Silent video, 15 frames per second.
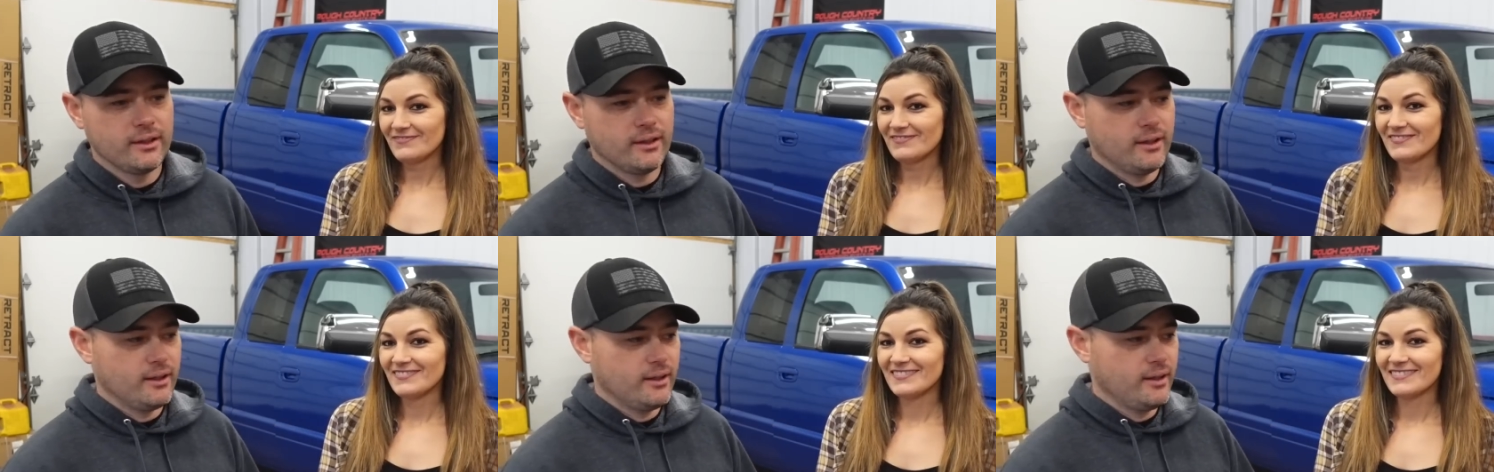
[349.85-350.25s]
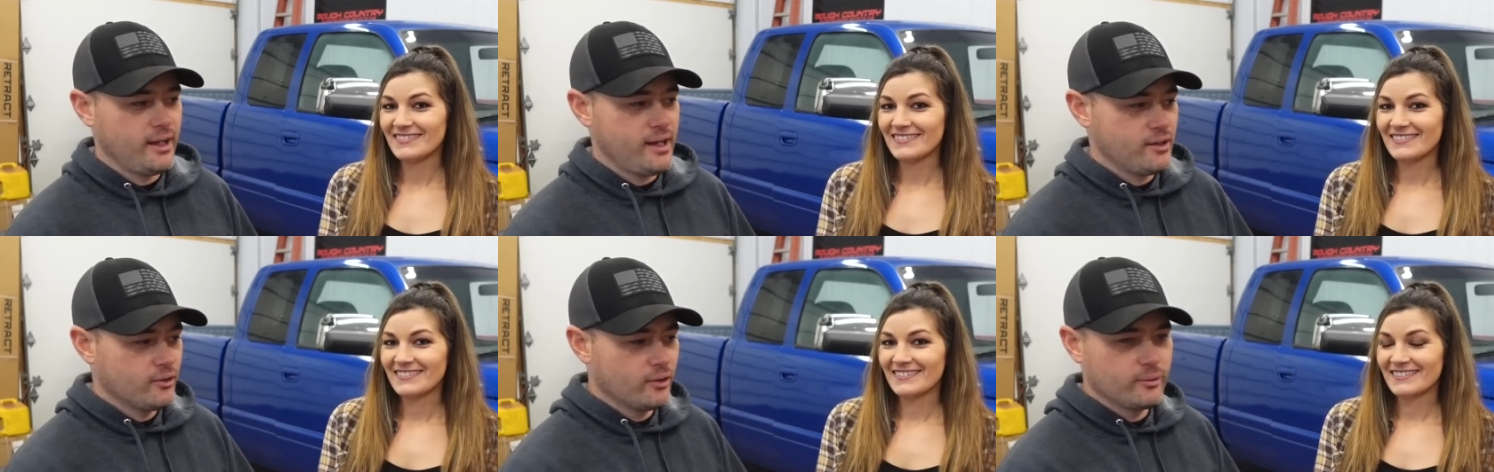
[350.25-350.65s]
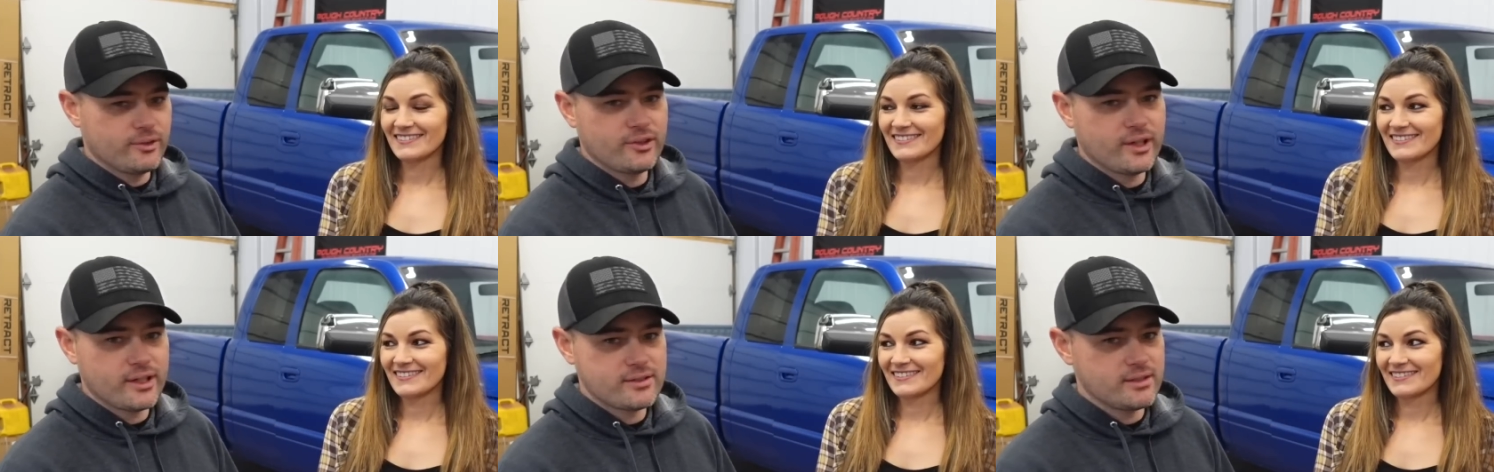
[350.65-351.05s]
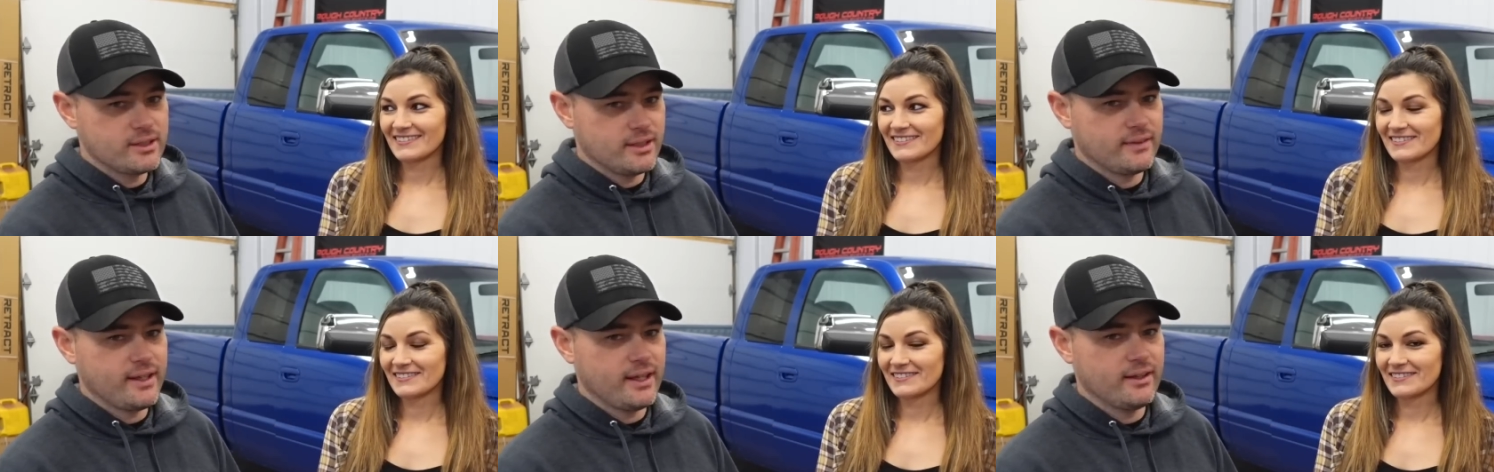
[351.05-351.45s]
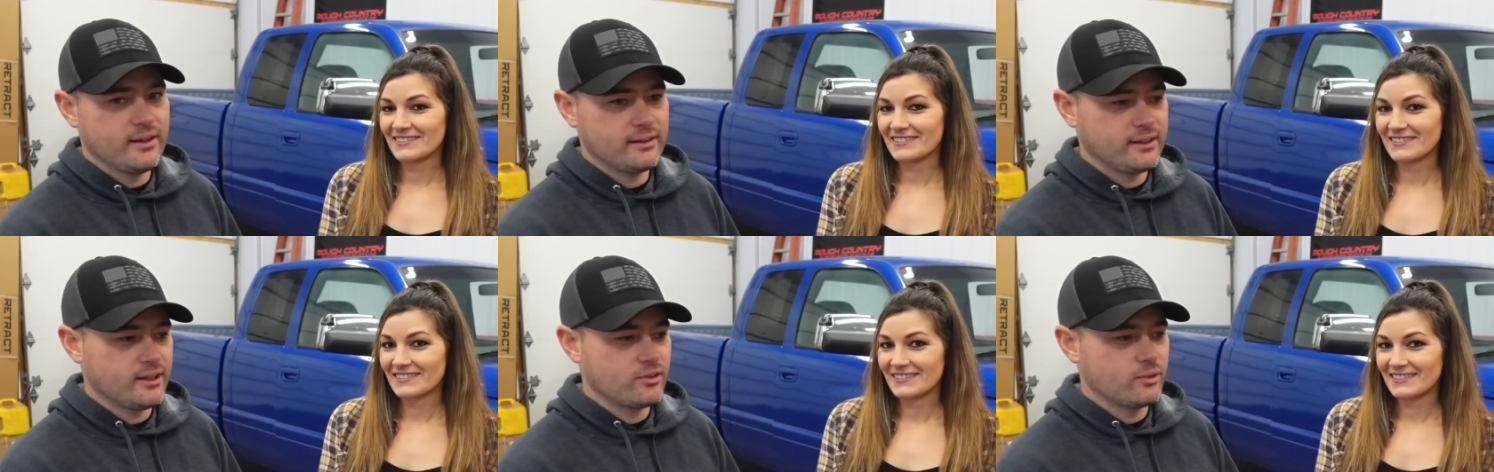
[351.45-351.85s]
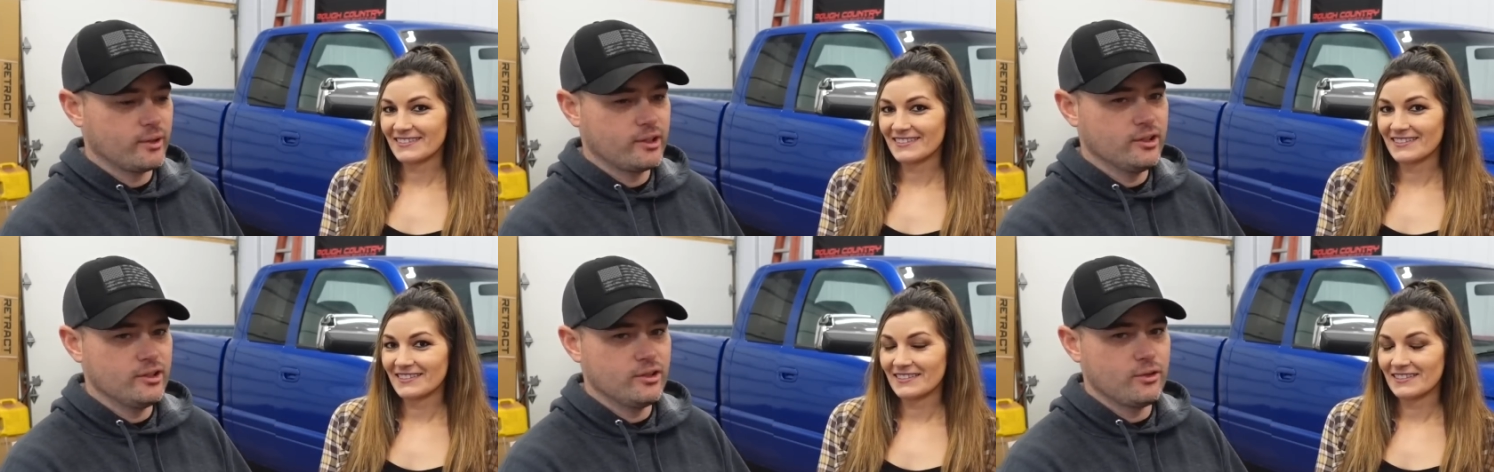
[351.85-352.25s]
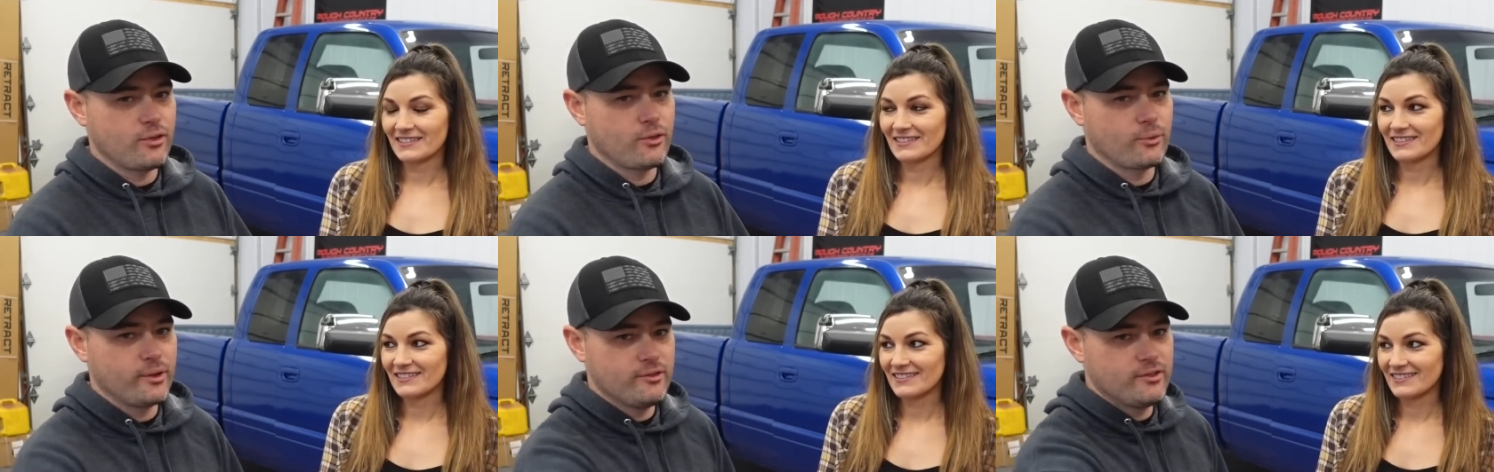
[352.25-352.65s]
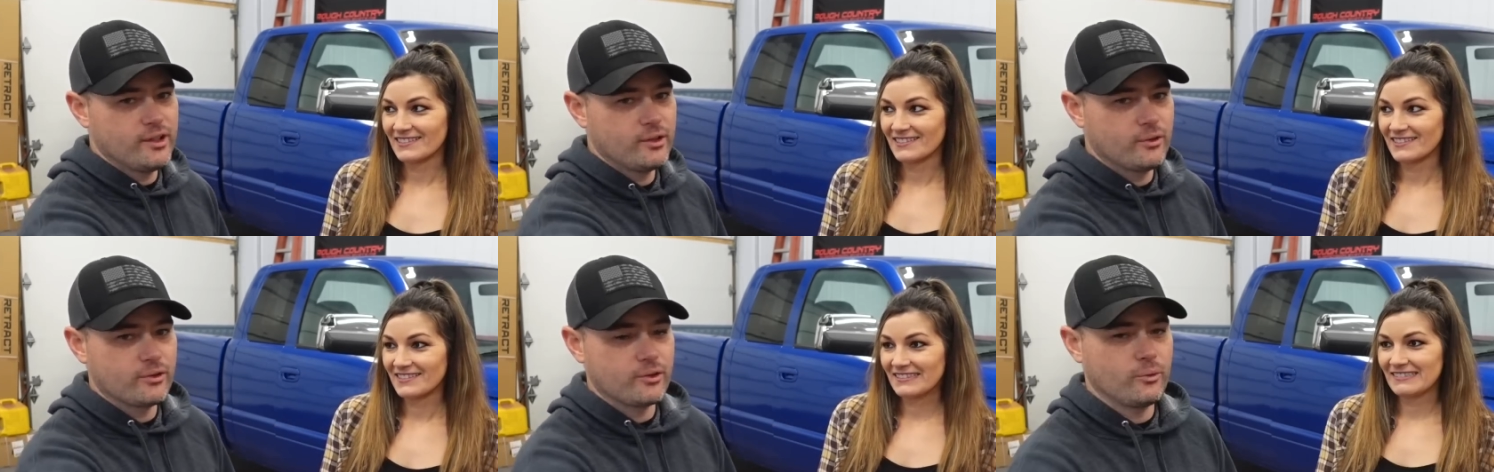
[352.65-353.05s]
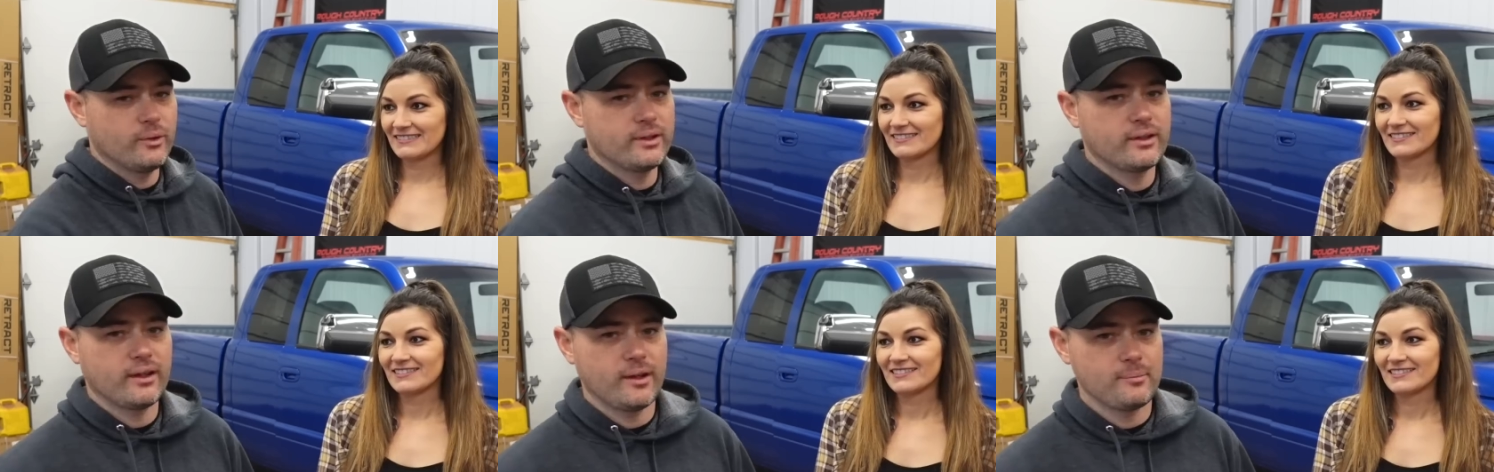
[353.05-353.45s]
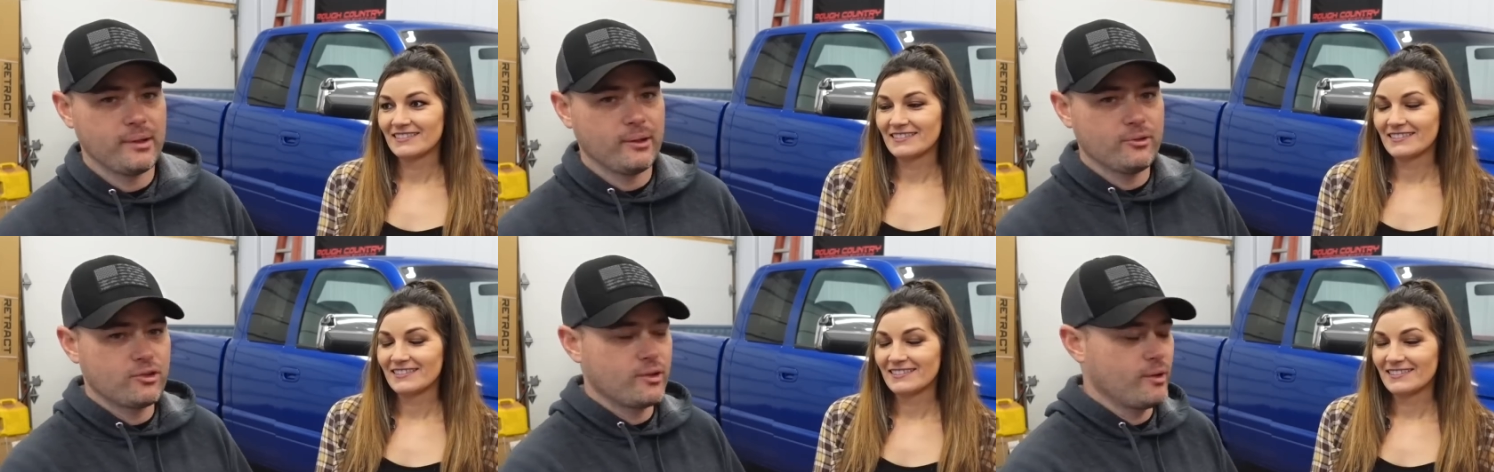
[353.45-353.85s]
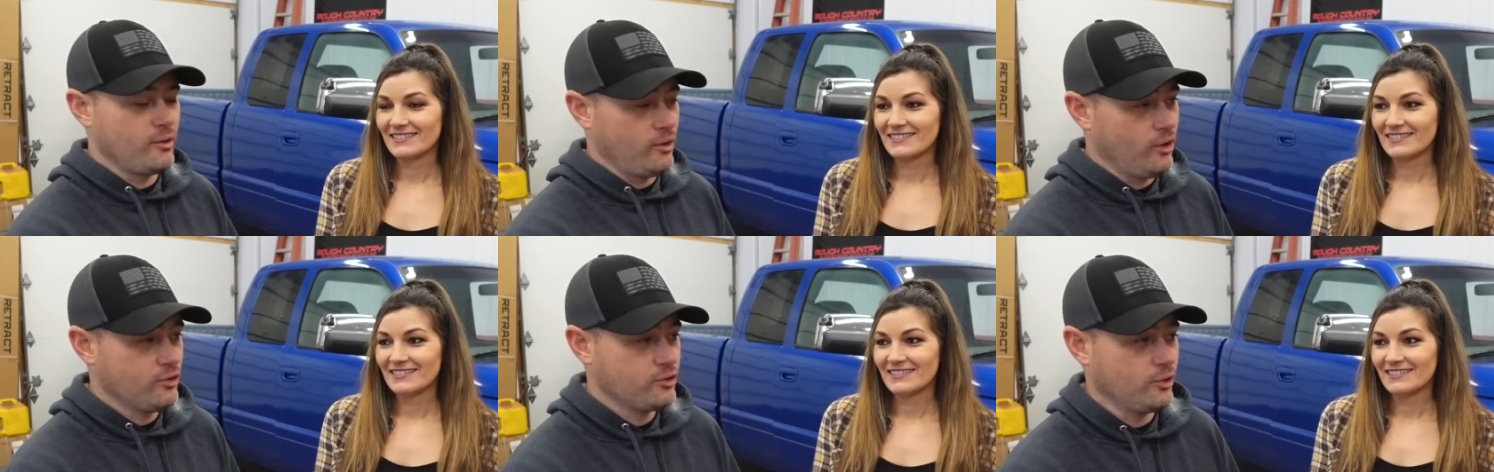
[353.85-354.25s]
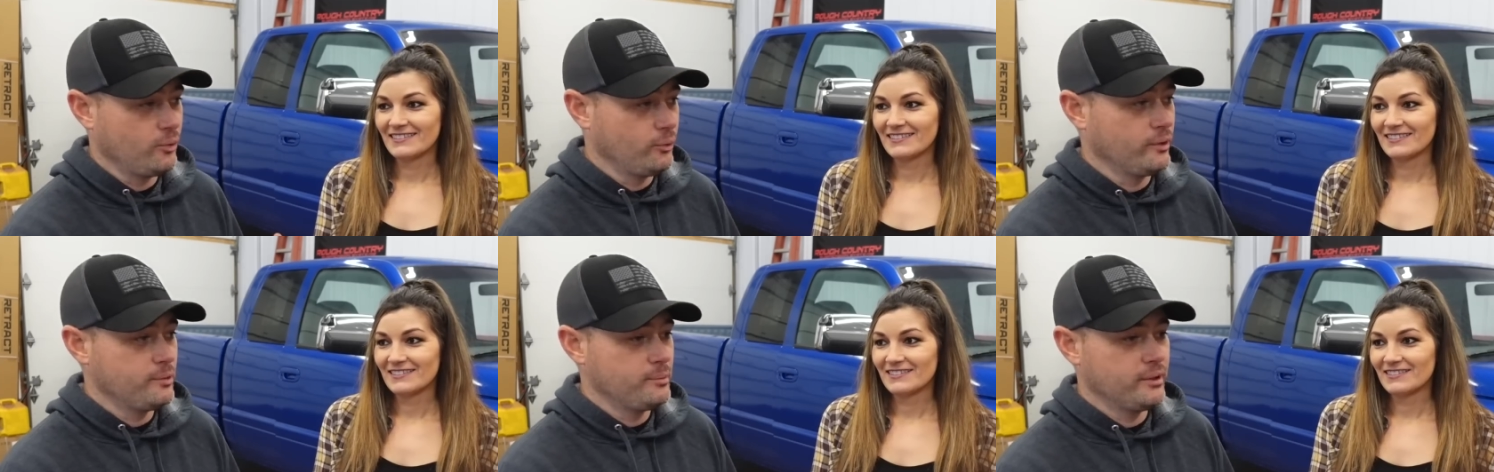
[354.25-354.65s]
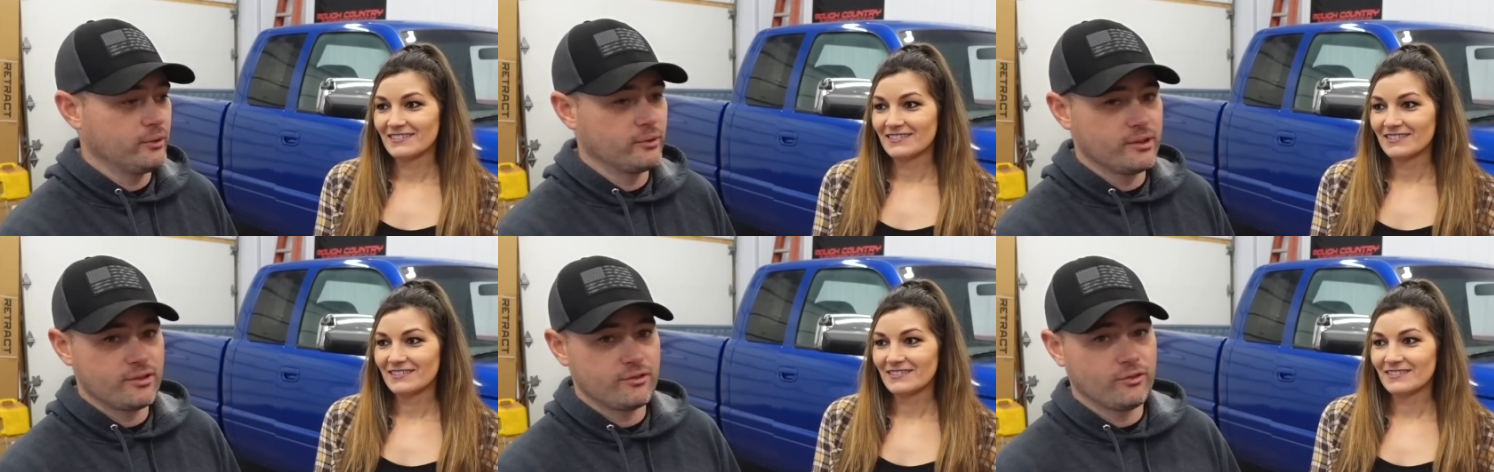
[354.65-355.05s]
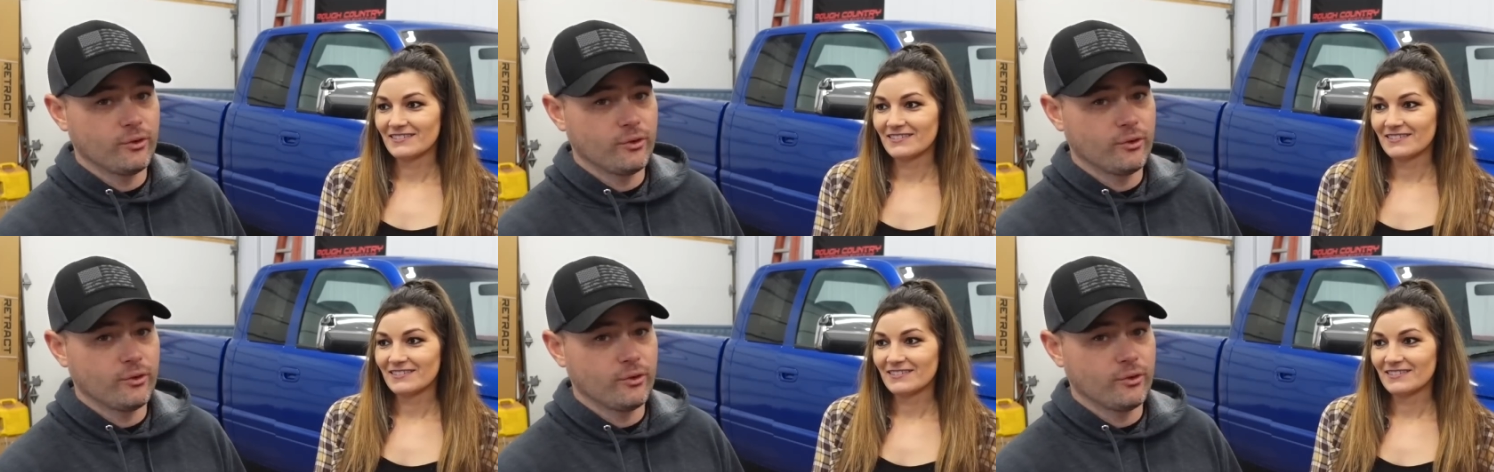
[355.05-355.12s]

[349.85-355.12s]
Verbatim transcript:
Speaker 1: Uh, had to go to Wisconsin and get that knocked out, so I couldn't do three vehicles at one time. That was also a really big reason